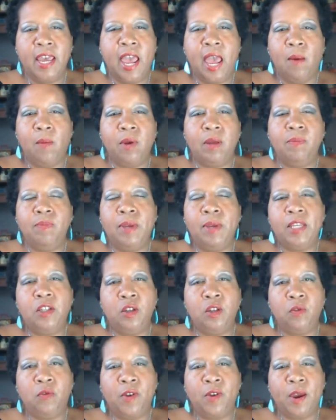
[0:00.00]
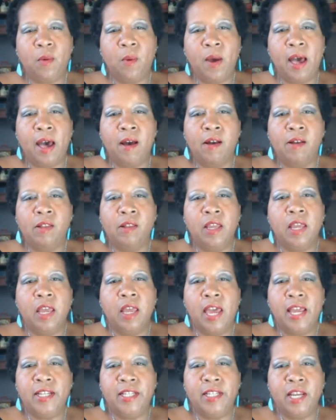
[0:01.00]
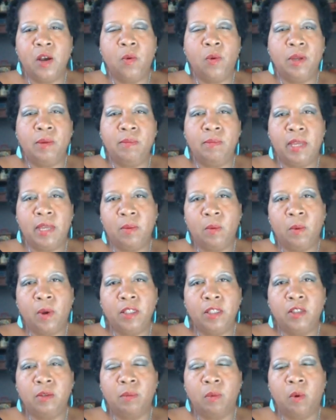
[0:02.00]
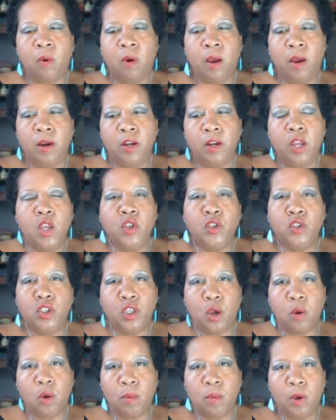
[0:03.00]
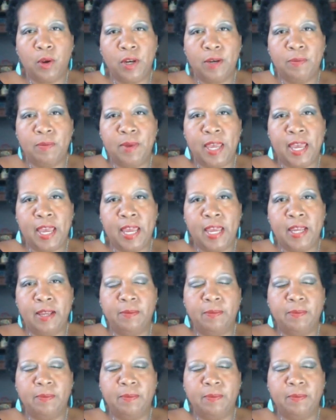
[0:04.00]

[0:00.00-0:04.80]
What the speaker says: And we bid you farewell until we meet once more. So mote it be.